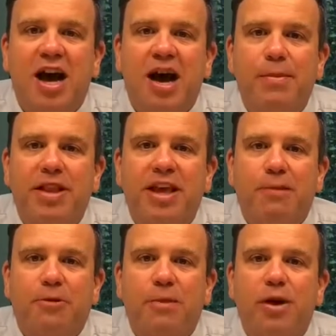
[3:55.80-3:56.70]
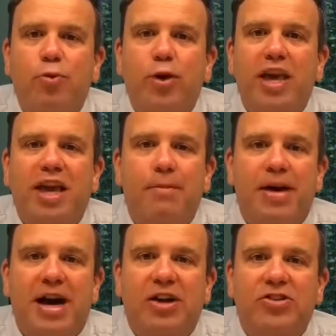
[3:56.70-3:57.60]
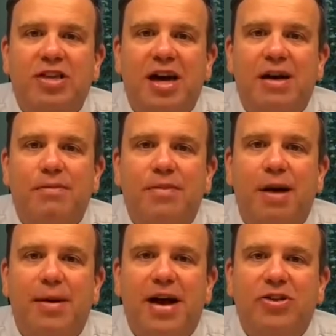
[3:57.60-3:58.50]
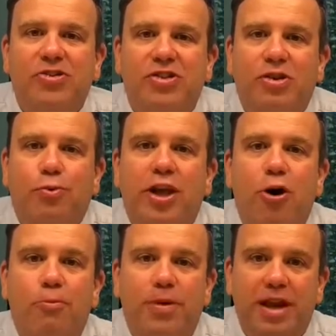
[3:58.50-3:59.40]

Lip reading: in the upcoming week about the reopening